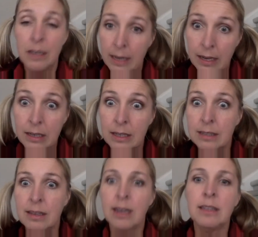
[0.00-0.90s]
Yeah,
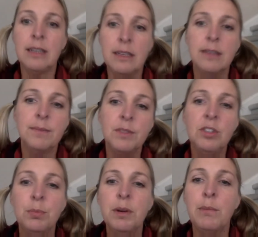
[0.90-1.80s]
exactly.
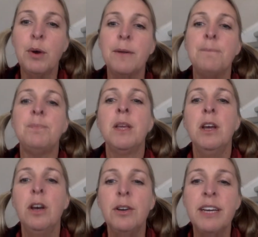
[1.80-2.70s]
Super important.
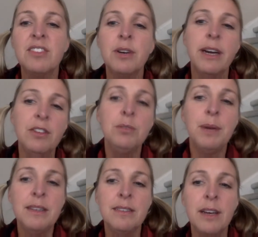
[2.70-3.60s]
Okay, so our health
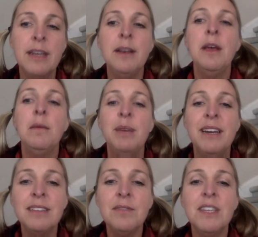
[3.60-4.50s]
depends on it.
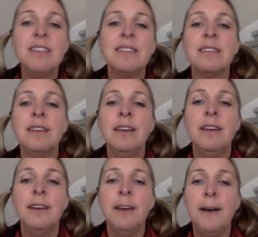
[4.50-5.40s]
Because of this,
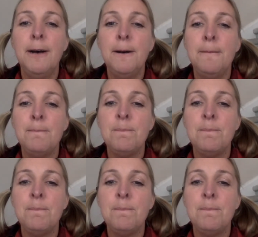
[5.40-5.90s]
that